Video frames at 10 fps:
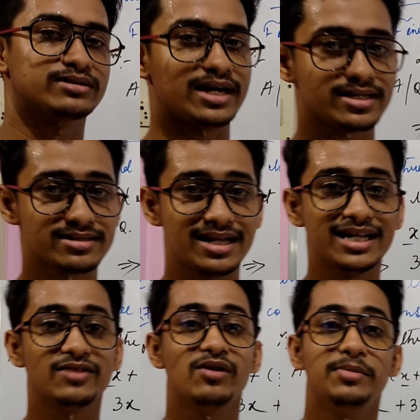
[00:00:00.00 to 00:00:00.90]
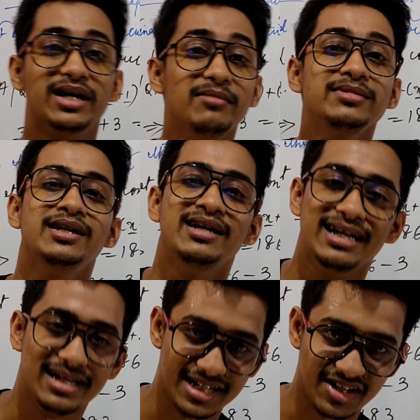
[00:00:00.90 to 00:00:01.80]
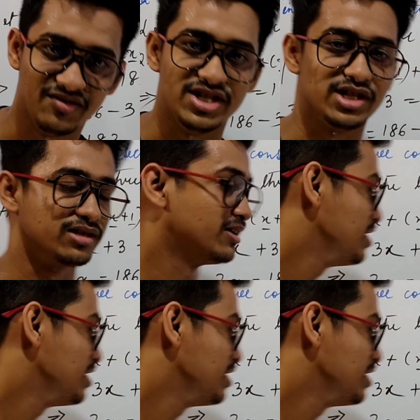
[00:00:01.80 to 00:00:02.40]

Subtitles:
right hand side, it will become division.